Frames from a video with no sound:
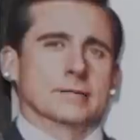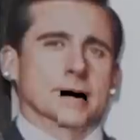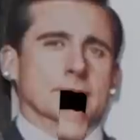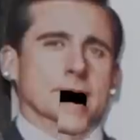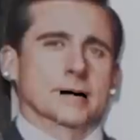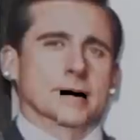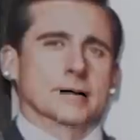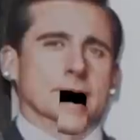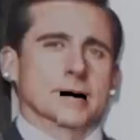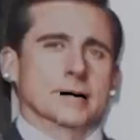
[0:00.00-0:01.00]
Always put
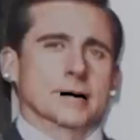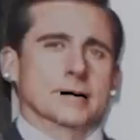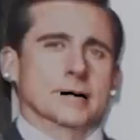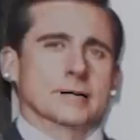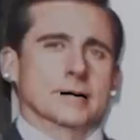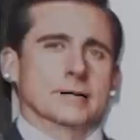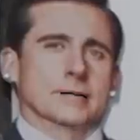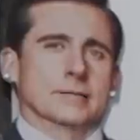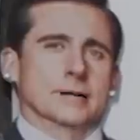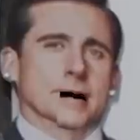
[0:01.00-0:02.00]
fashion over comfort.
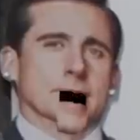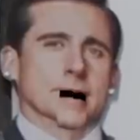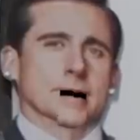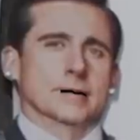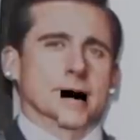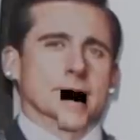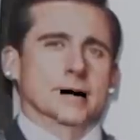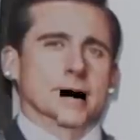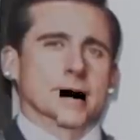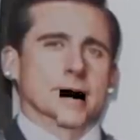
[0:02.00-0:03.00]
But I'm not even
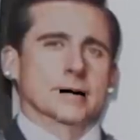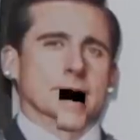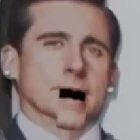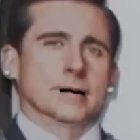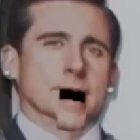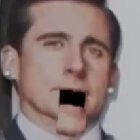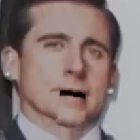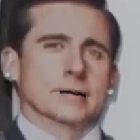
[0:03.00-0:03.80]
following my own advice today.